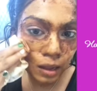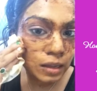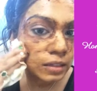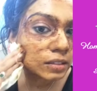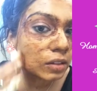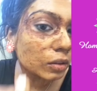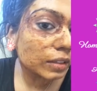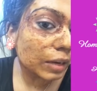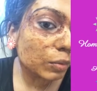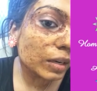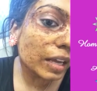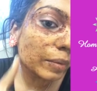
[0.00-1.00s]
So
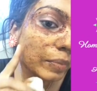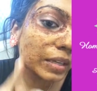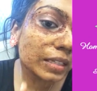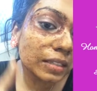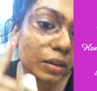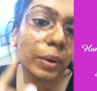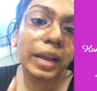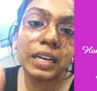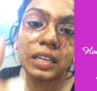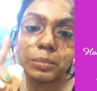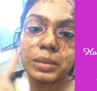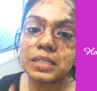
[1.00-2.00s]
that will have these
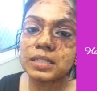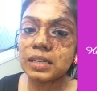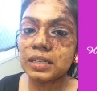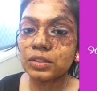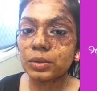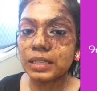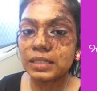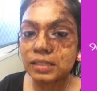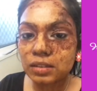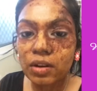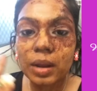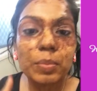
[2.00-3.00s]
grainy bits literally
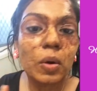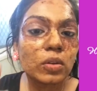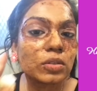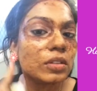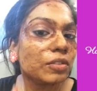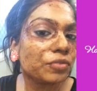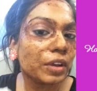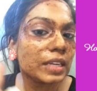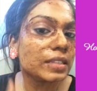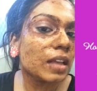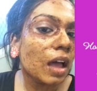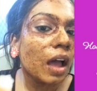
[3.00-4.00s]
scrape onto the
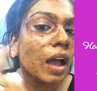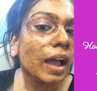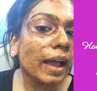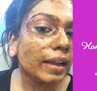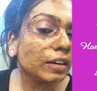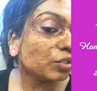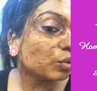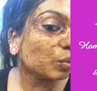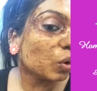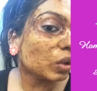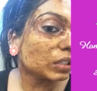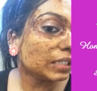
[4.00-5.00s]
face and
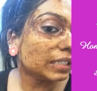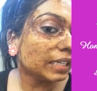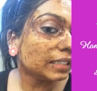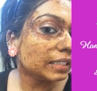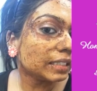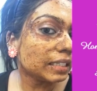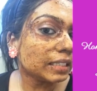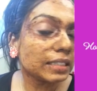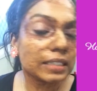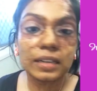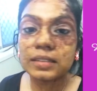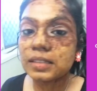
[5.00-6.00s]
remove the dead skin
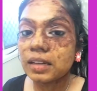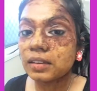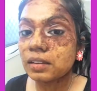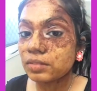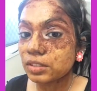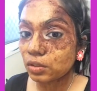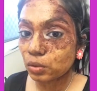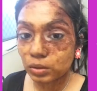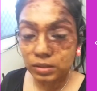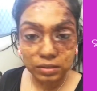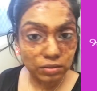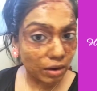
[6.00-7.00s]
cells and give it a
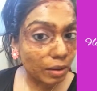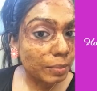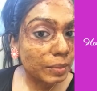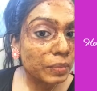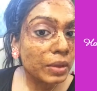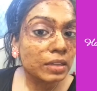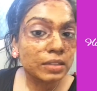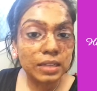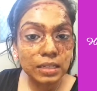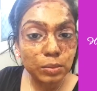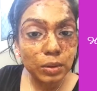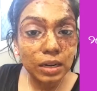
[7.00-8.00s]
good scrub. So
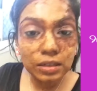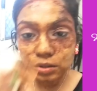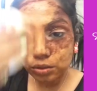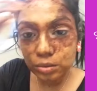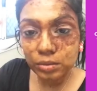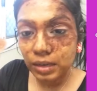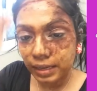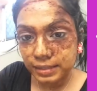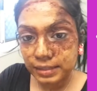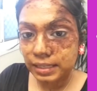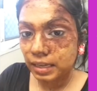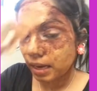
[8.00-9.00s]
that's what I'll do,
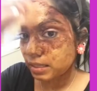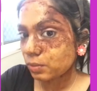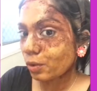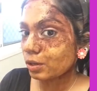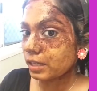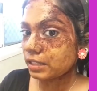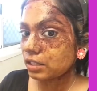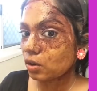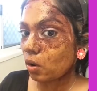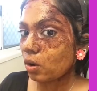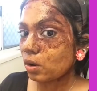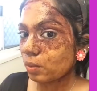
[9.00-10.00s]
nicely exfoliate it
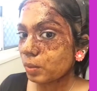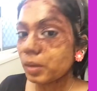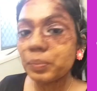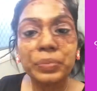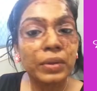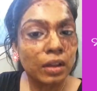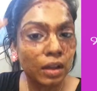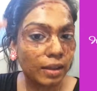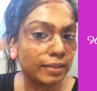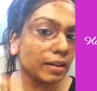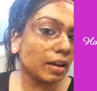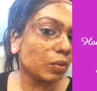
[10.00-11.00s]
all over,
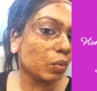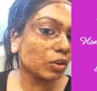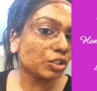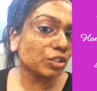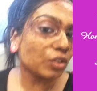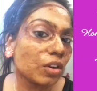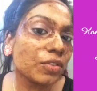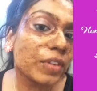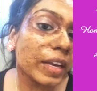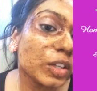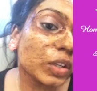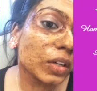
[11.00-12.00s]
and then I wash it off,
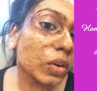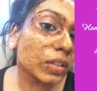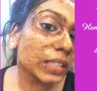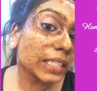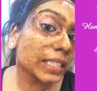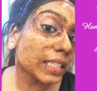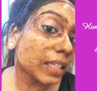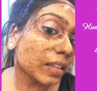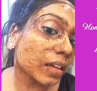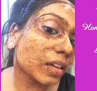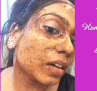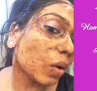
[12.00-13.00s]
and you can already see
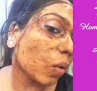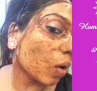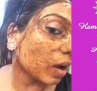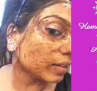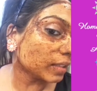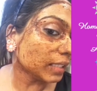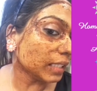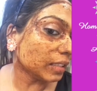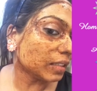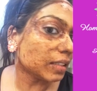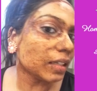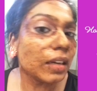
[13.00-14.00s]
the glow
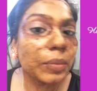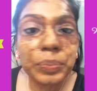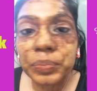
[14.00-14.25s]
underneath, see?